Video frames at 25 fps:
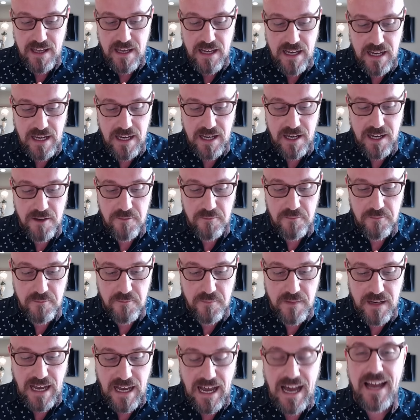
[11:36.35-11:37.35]

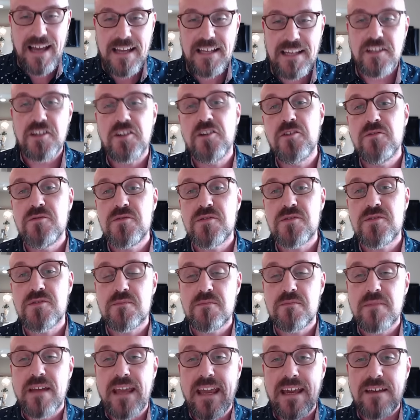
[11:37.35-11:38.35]
I
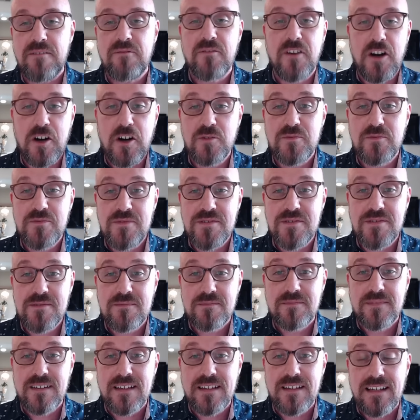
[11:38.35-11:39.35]
use headphones,
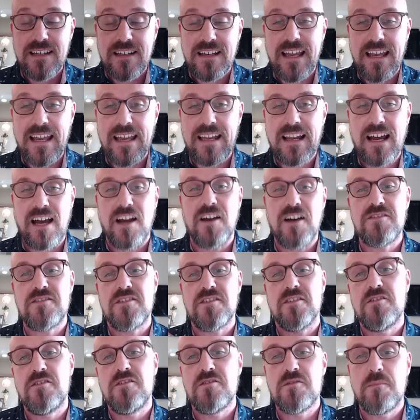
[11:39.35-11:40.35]
and I
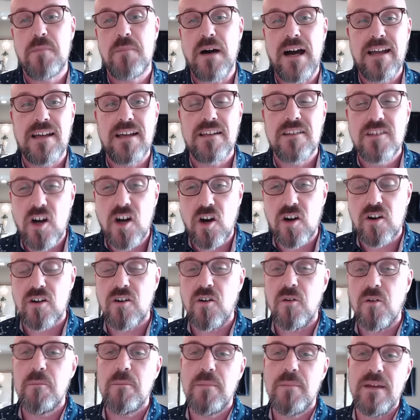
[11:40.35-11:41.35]
also use
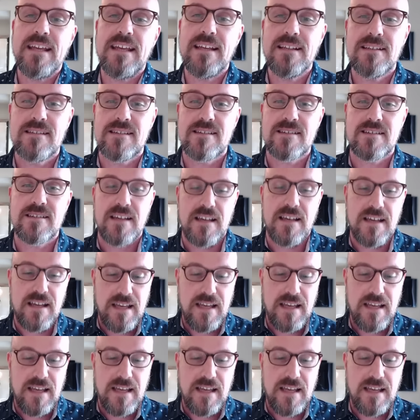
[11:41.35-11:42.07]
binaural beats.